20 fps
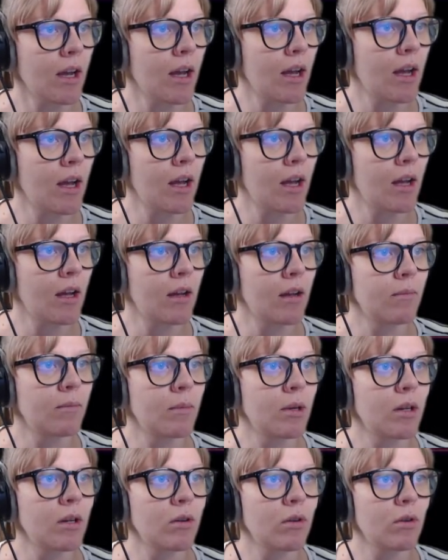
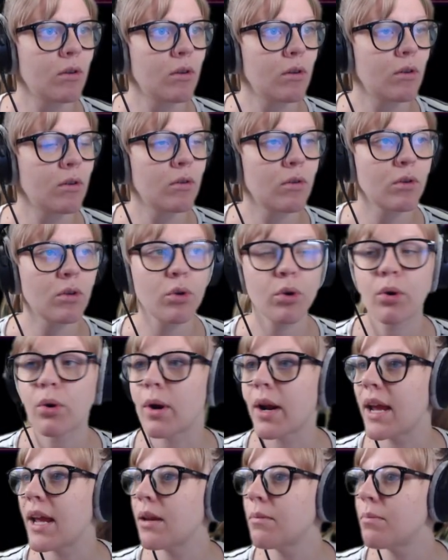Um,
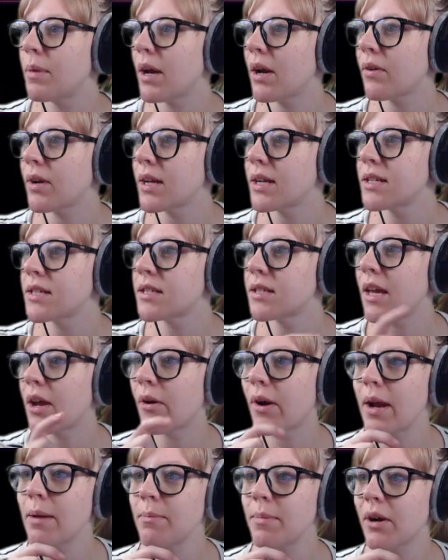cranberries.
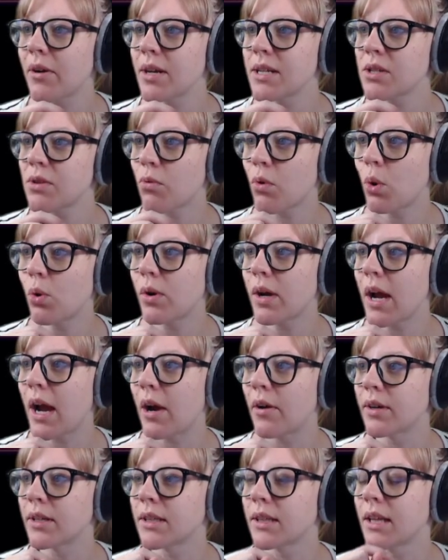Cranberries are all
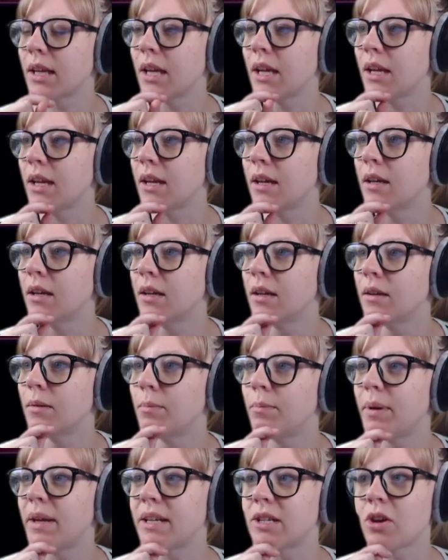currently
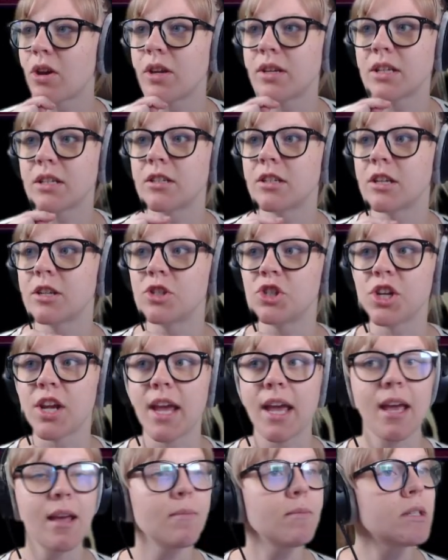being turned into
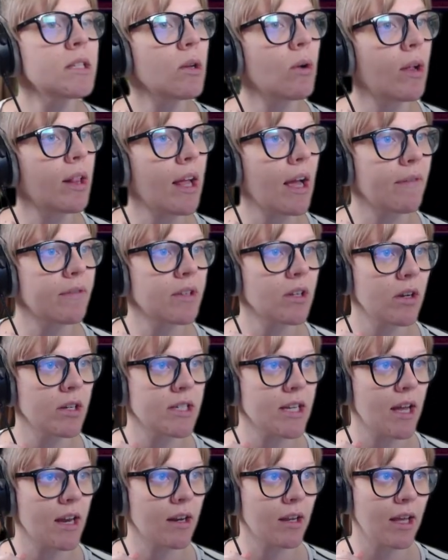jam, so I'll have to go
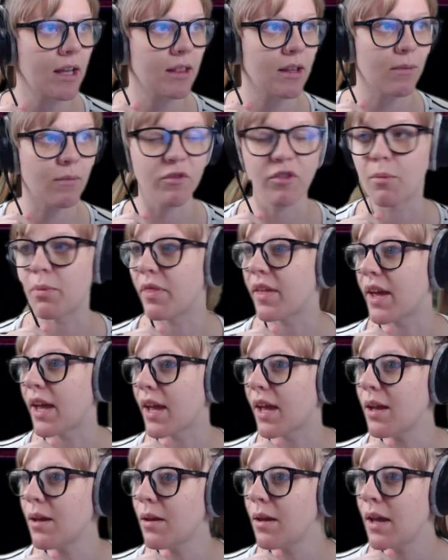down and get them from
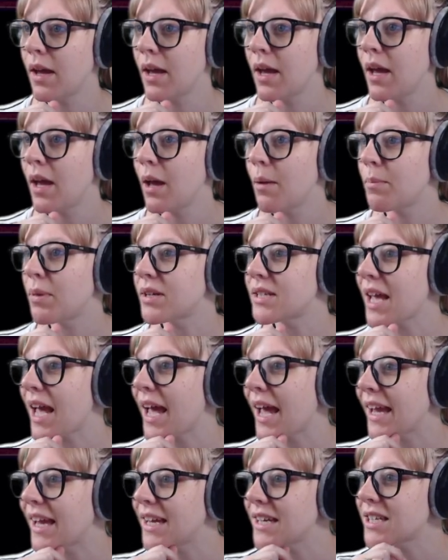there.
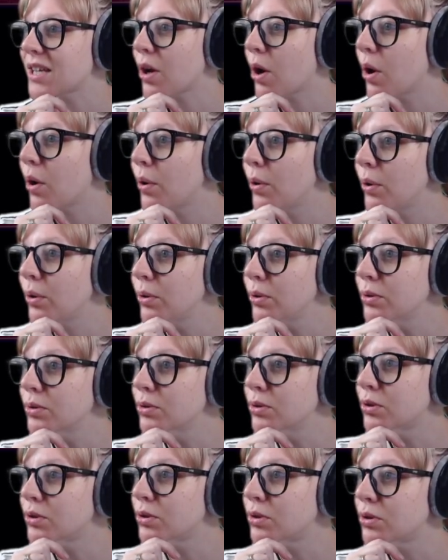
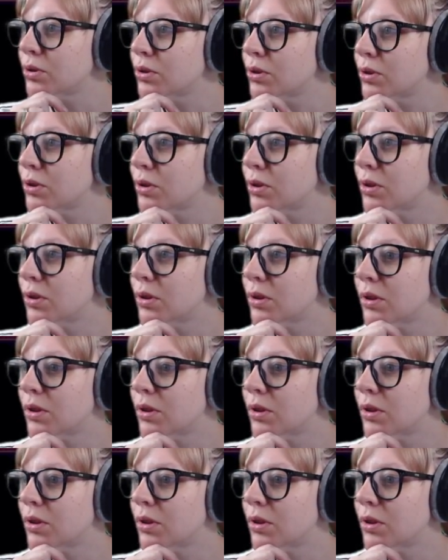Potatoes.